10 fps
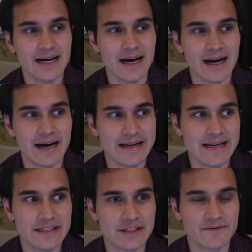and
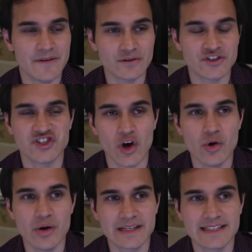he just felt
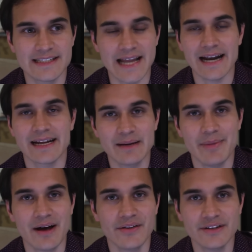so ecstatic
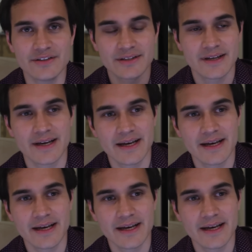about this,